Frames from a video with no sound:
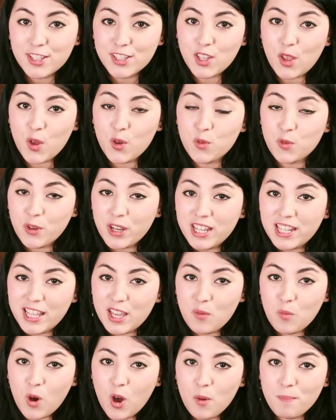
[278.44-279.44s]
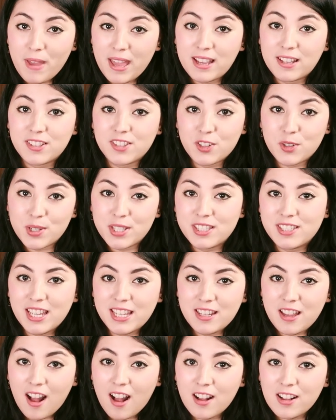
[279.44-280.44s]
So really what makes
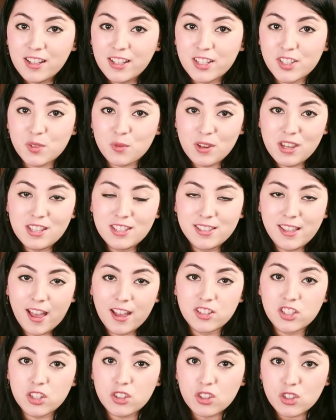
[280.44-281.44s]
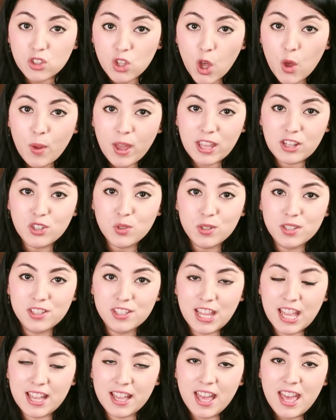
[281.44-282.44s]
Christina Hunger's research so
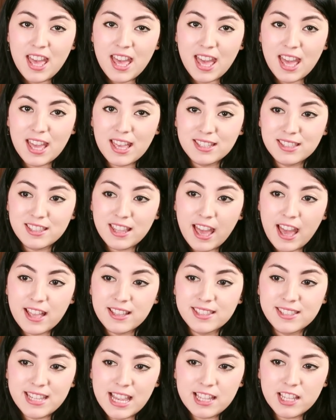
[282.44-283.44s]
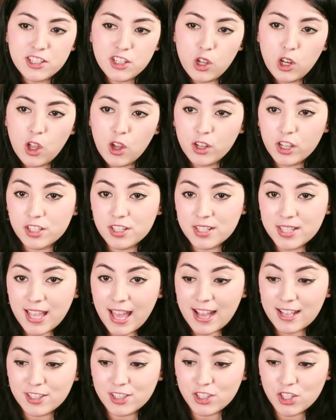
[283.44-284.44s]
interesting is that Stella no longer just
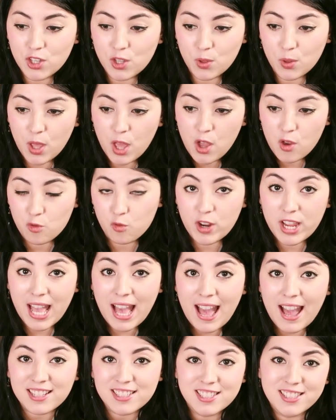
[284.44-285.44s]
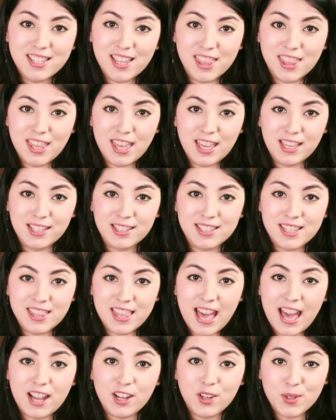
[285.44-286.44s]
has to react to things
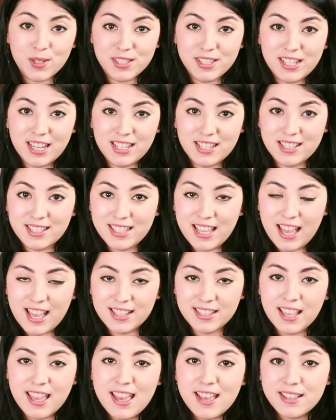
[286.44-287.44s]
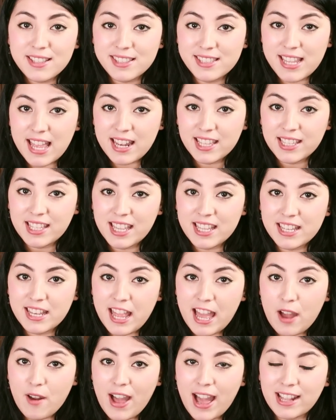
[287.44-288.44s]
that Christina says. Stella can
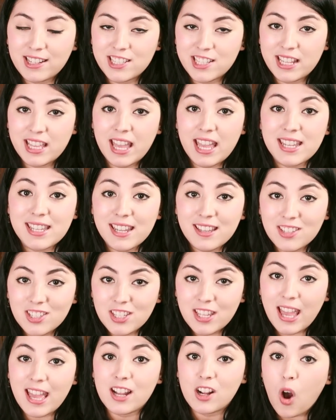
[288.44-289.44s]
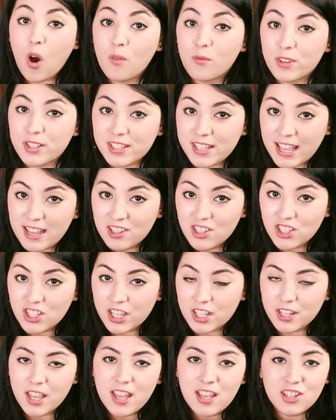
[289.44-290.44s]
now actually initiate
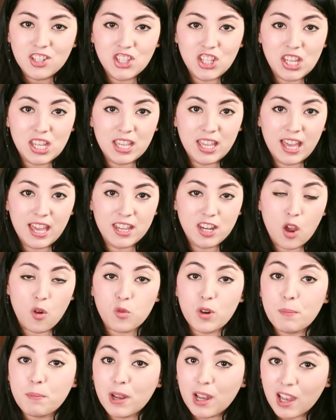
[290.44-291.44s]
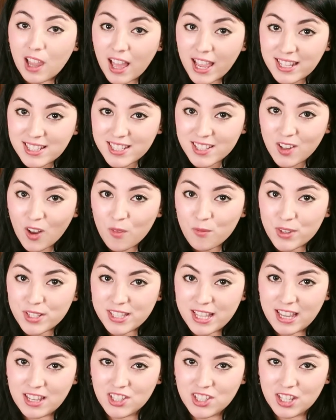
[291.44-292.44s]
conversation. She can reply to
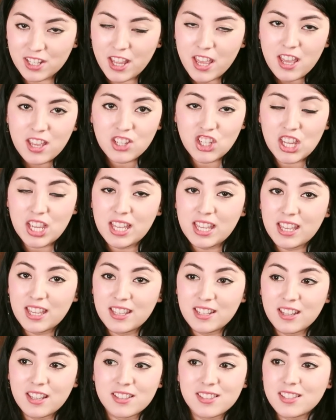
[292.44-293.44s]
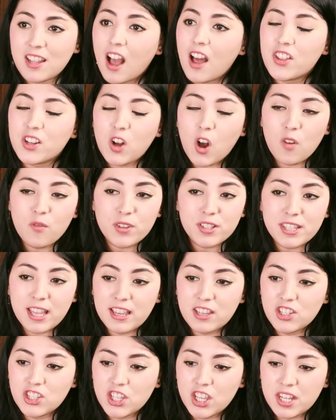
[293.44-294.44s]
conversation. She can start the
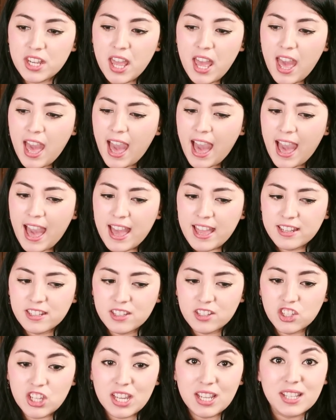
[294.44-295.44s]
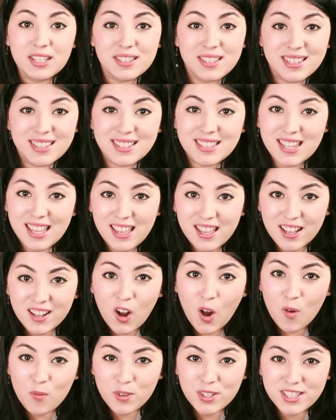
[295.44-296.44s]
conversation, and she can steer
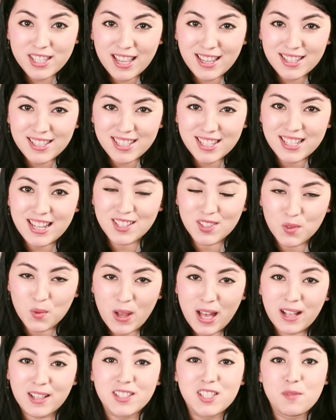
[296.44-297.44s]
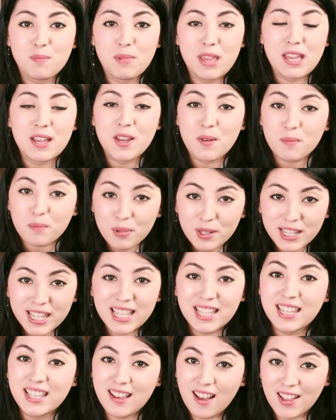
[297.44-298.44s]
conversation as well to be
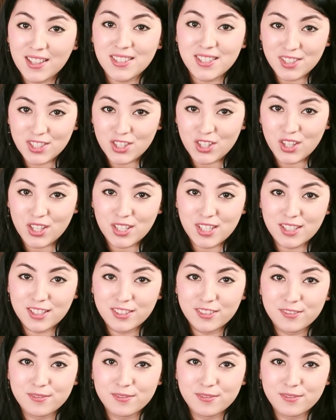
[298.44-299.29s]
completely understood.